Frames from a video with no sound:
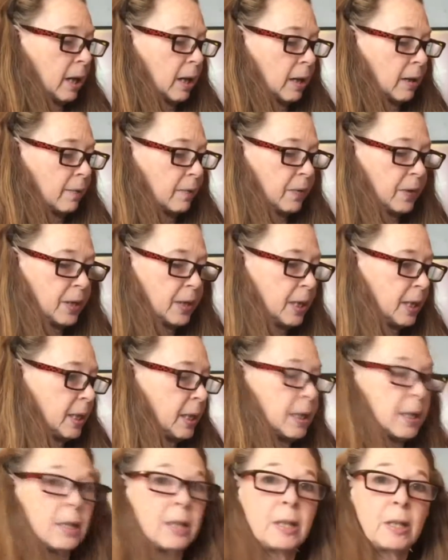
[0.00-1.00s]
of
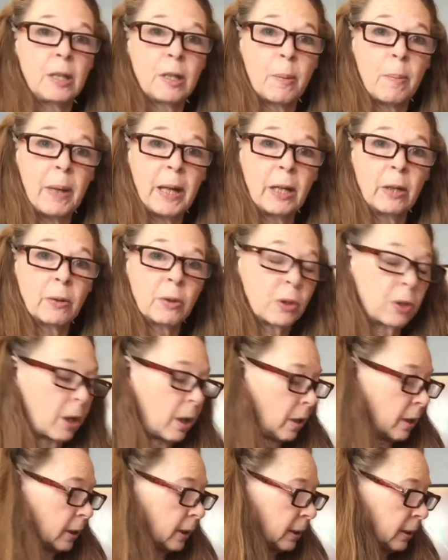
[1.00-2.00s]
the tomato
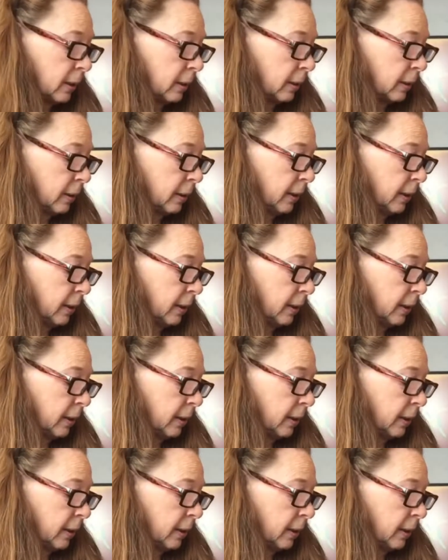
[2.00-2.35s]
sauce.